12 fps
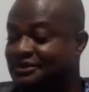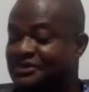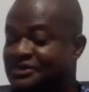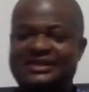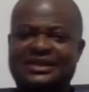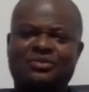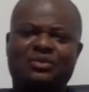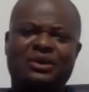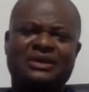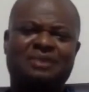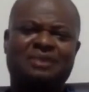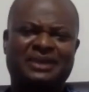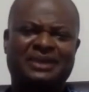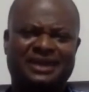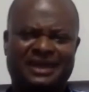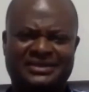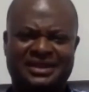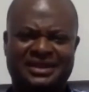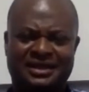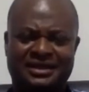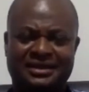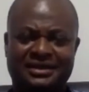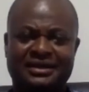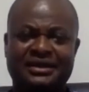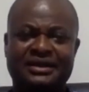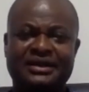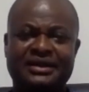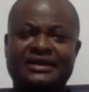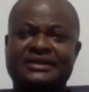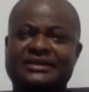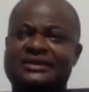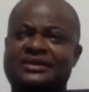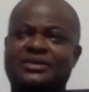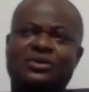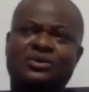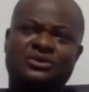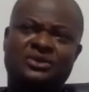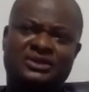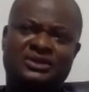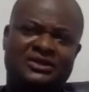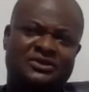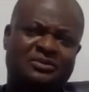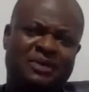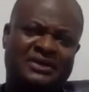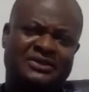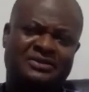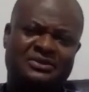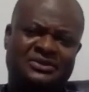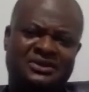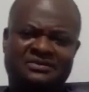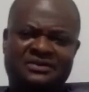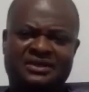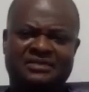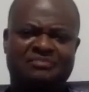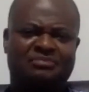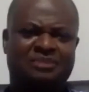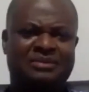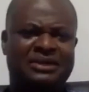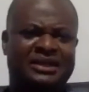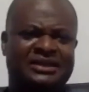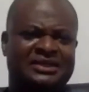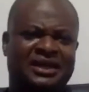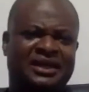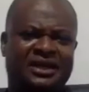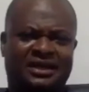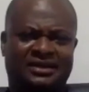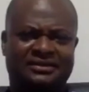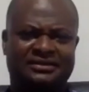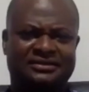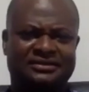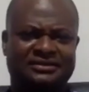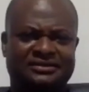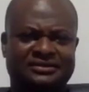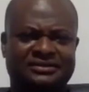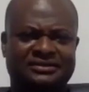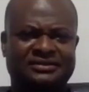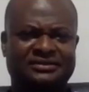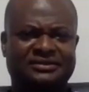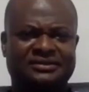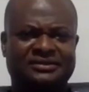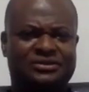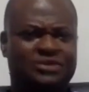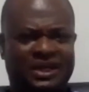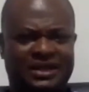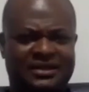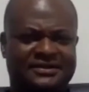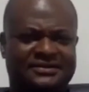So I said, what public lecture? They said, oh, Dr. Atuguba is supposed to give a public lecture here today.